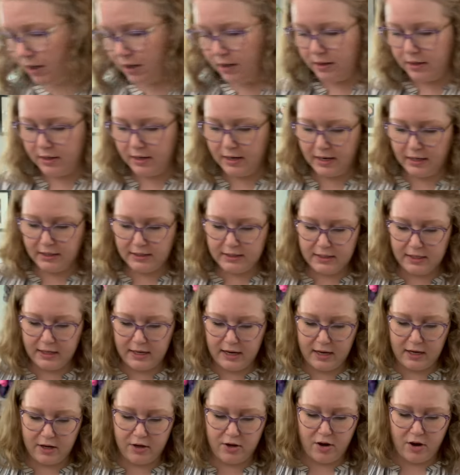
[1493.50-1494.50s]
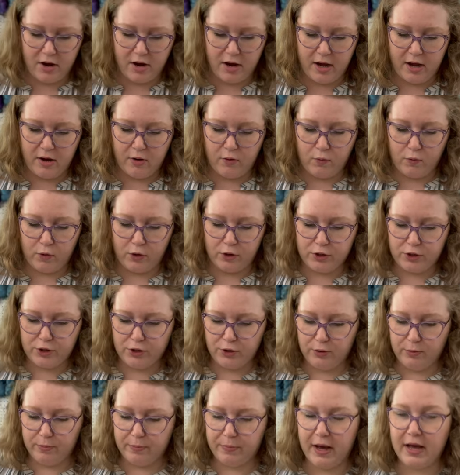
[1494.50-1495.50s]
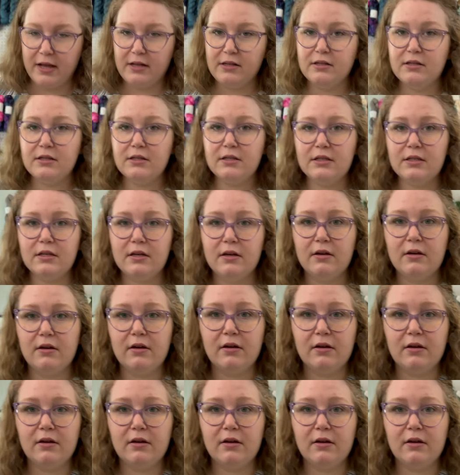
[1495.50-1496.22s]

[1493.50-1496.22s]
The next thing I got were two buttons.